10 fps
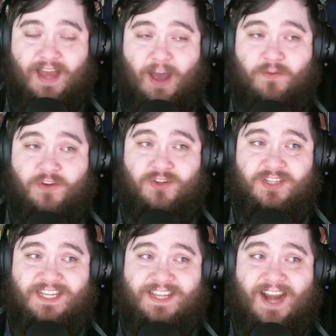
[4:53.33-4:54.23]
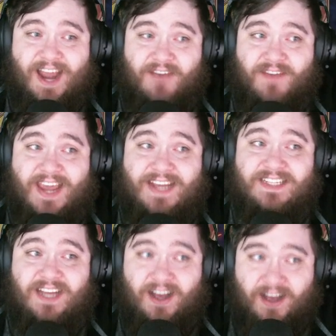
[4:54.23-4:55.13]
However, you'll see that I have a
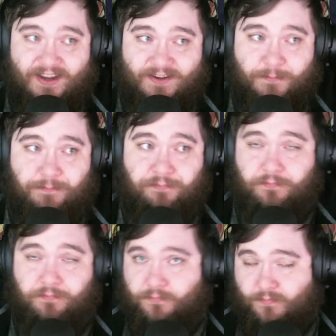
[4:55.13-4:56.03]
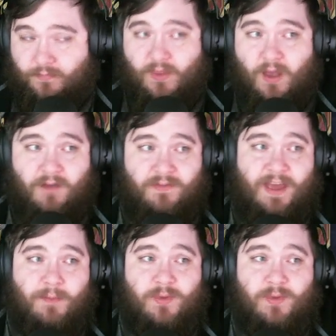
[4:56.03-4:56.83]
ton of them.